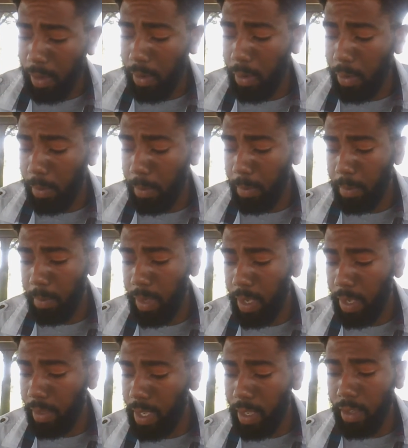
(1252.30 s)
Um,
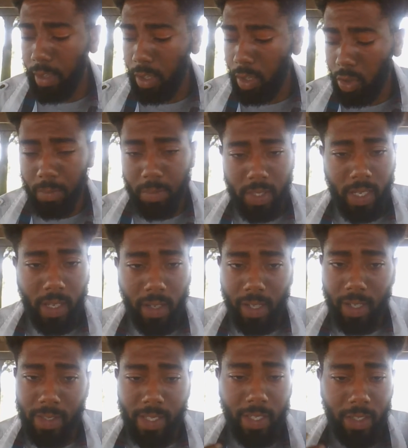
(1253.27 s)
yeah, you know what I'm saying?
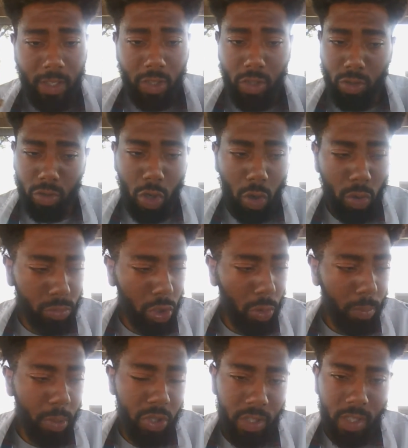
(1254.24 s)
Like I said, don't,
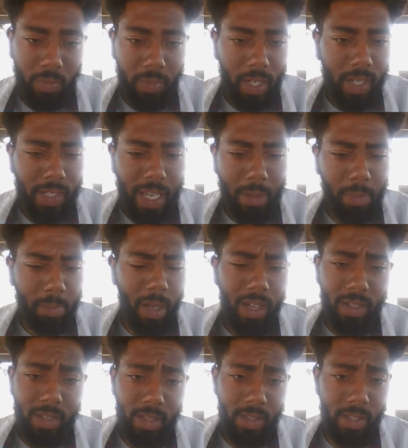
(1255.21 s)
don't put yourself in any type of
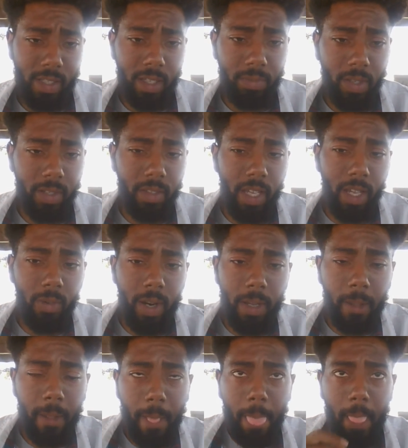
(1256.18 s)
boxes and stuff like that,
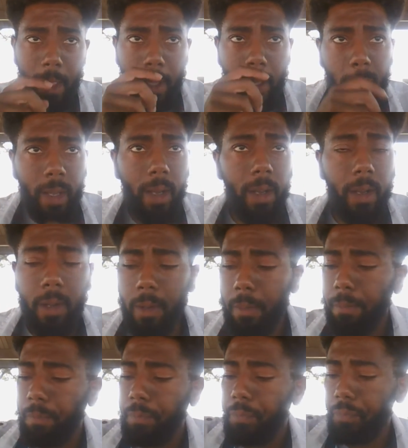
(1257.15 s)
right?
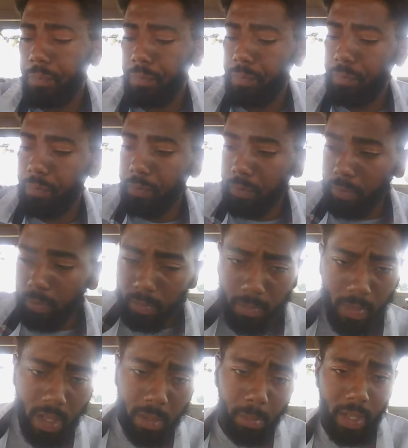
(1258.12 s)
Um,
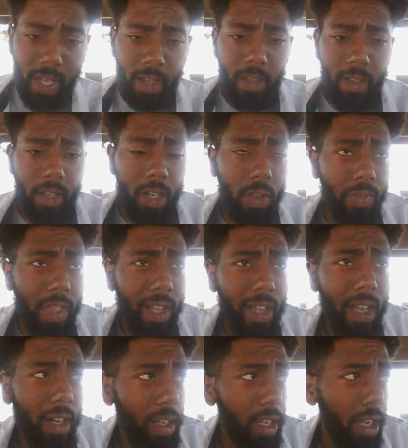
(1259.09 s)
yeah,
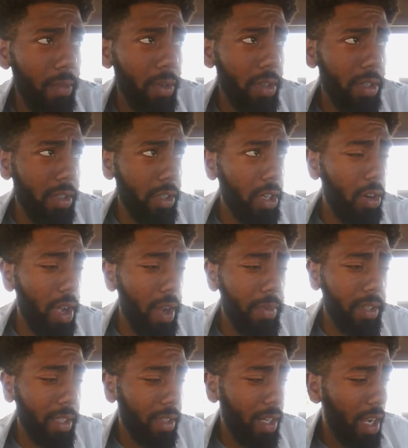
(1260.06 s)
that kind of covers you know
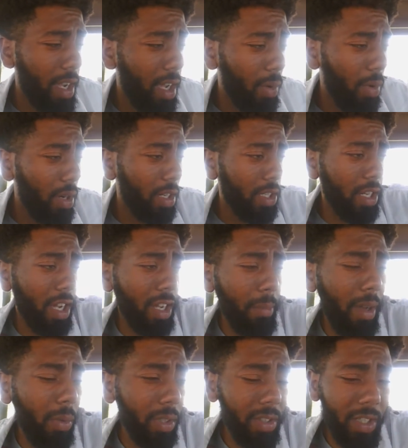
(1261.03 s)
everything that I kind of want to talk
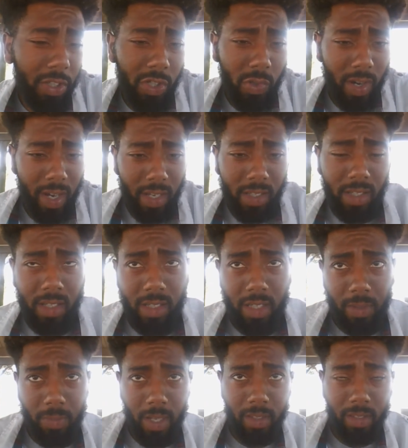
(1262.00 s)
about with this transit and
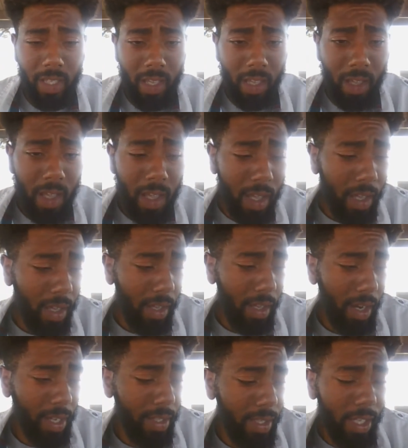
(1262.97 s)
stuff like that.
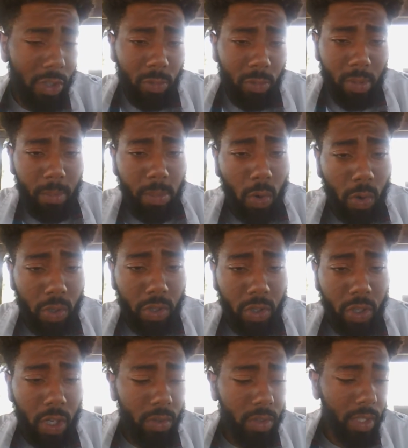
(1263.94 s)
Like super
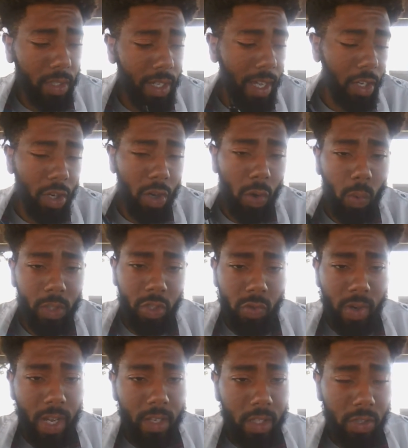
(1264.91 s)
important, you know, to kind of know what
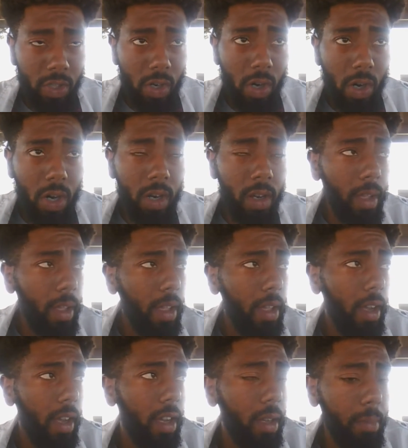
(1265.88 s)
the transits are,
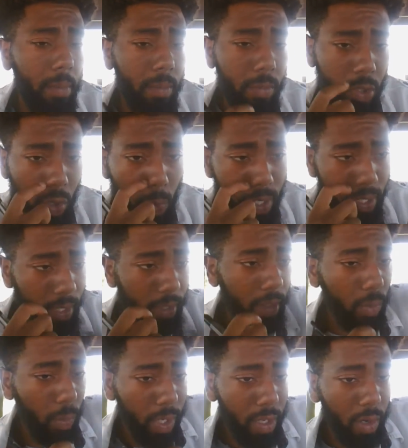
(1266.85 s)
um, so we
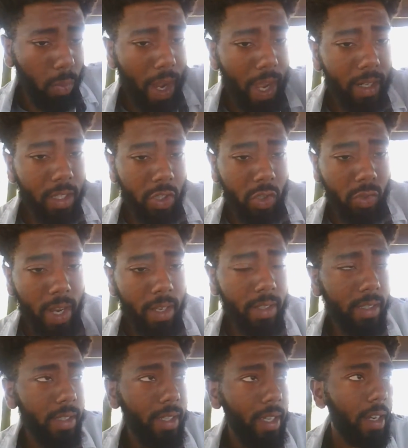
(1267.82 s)
can we can ride these
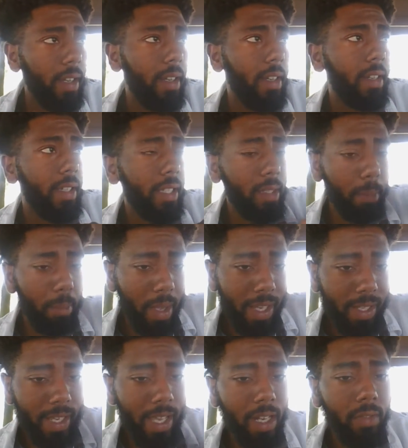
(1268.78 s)
transits and uh, get the
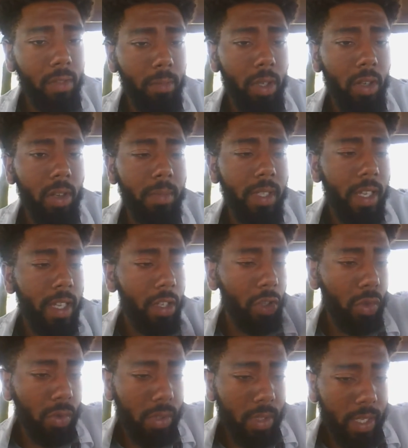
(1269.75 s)
best out of them. You know what I'm
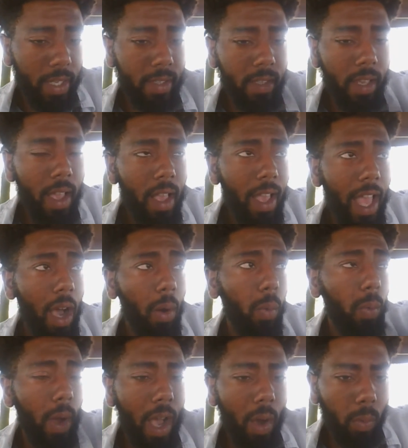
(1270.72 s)
saying? Use these
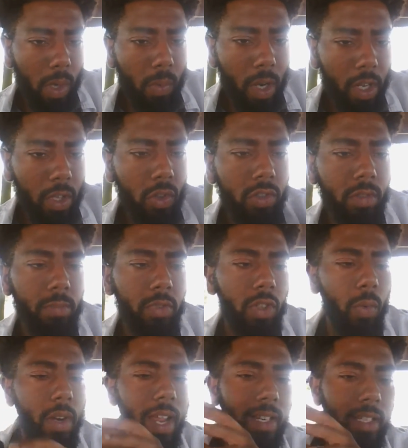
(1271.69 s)
how we want to use them,
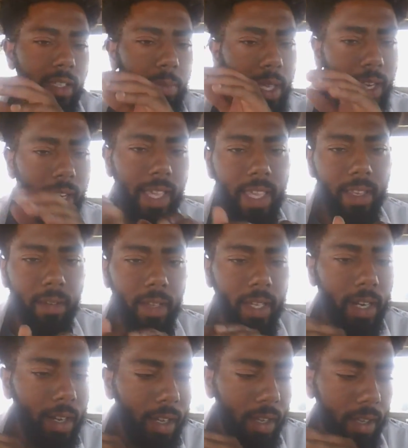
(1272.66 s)
so we're not just being hit
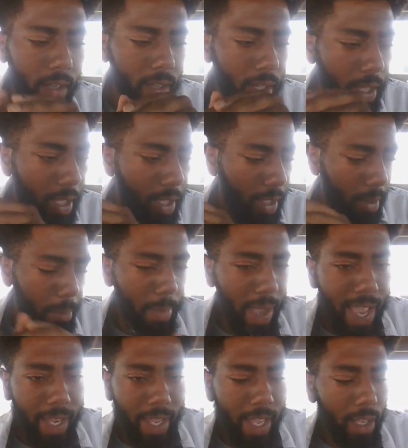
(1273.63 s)
in uh,
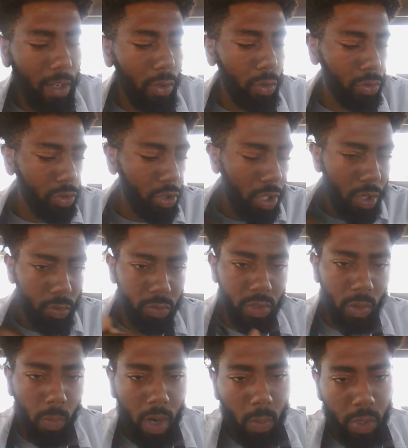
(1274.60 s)
bad angles, you know,
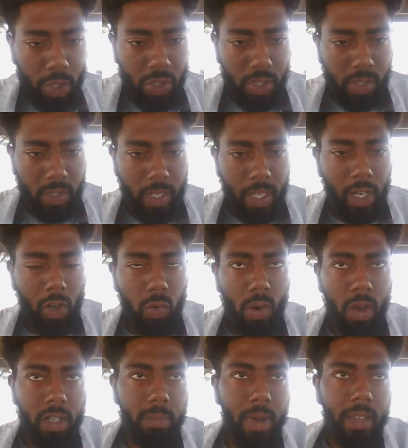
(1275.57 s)
to where we're just getting
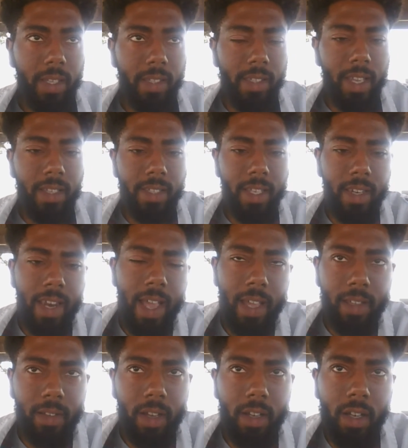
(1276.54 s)
crushed by these things and
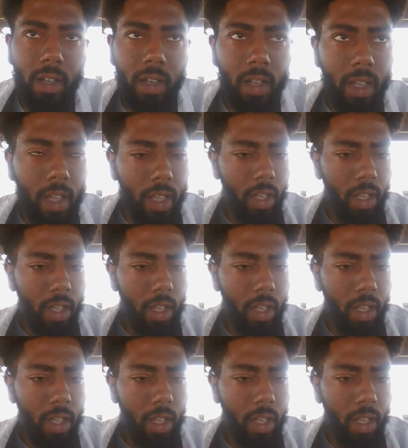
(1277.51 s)
not uh,